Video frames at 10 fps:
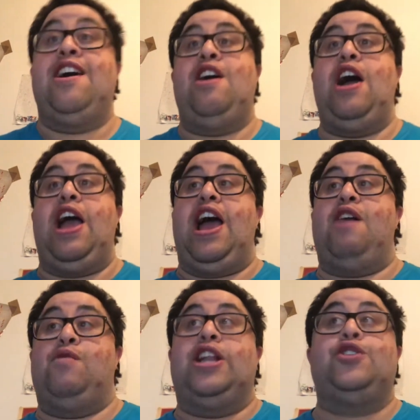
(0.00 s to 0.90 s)

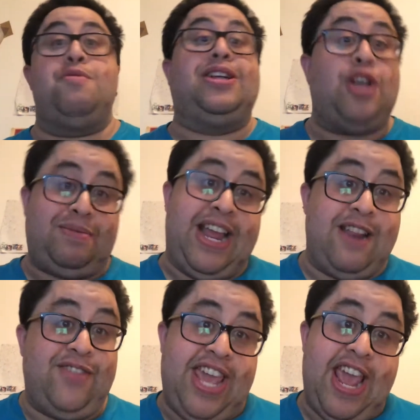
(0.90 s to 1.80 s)
When I do my top 10
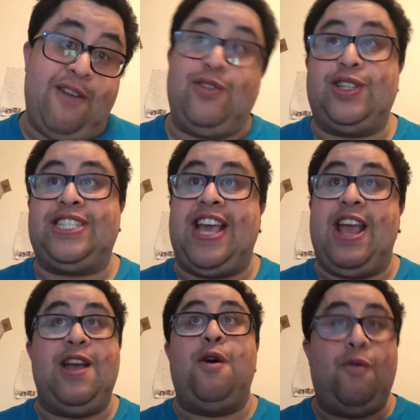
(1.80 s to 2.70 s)
of the year of what to
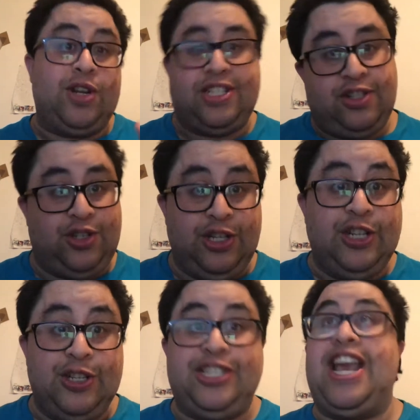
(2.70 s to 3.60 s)
see or what you
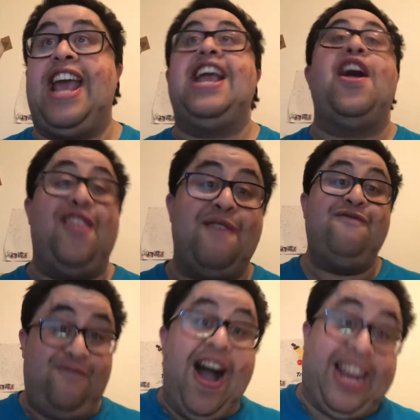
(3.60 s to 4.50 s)
should see
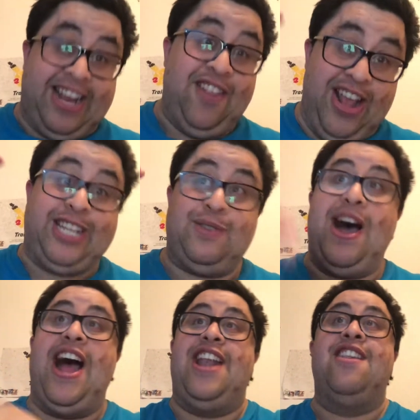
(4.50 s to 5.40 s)
fucking this
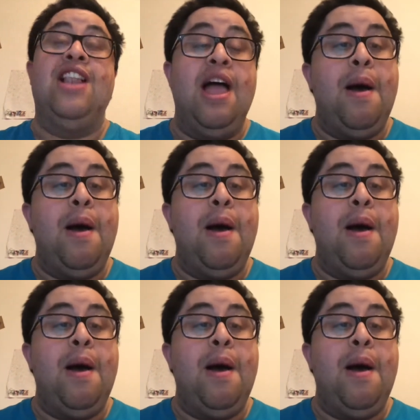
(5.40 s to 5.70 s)
one.